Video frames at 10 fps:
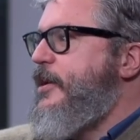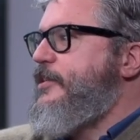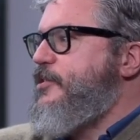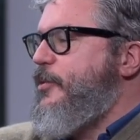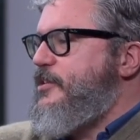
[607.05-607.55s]

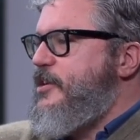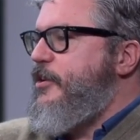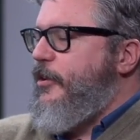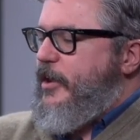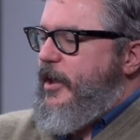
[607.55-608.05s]
So to see
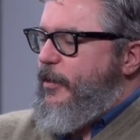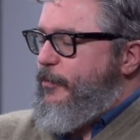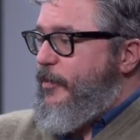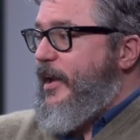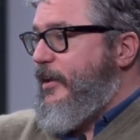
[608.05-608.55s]
her kind
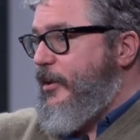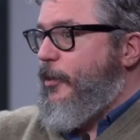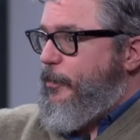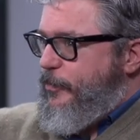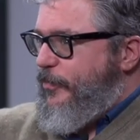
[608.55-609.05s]
of,
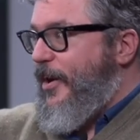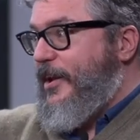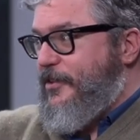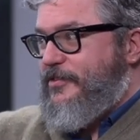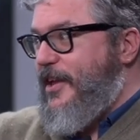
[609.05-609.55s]

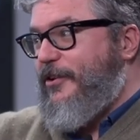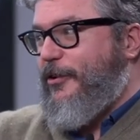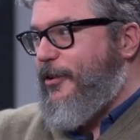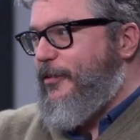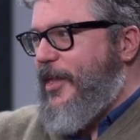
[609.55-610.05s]
find the
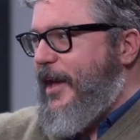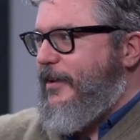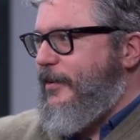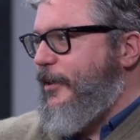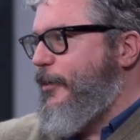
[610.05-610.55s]
center of
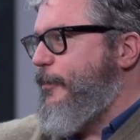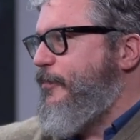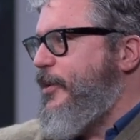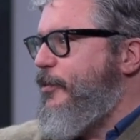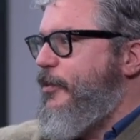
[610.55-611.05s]
that,
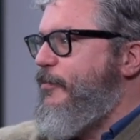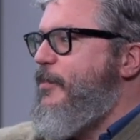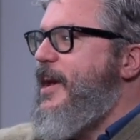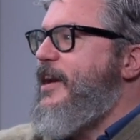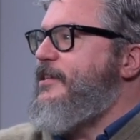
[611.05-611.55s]
figurative
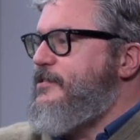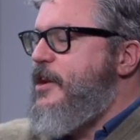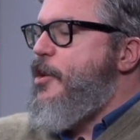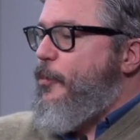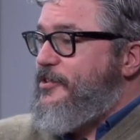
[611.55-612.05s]
maze
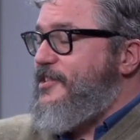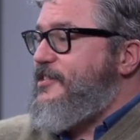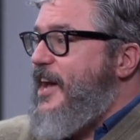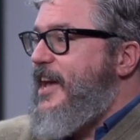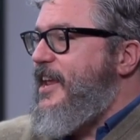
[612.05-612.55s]
was
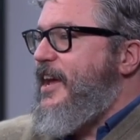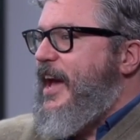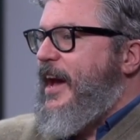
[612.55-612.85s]
exciting.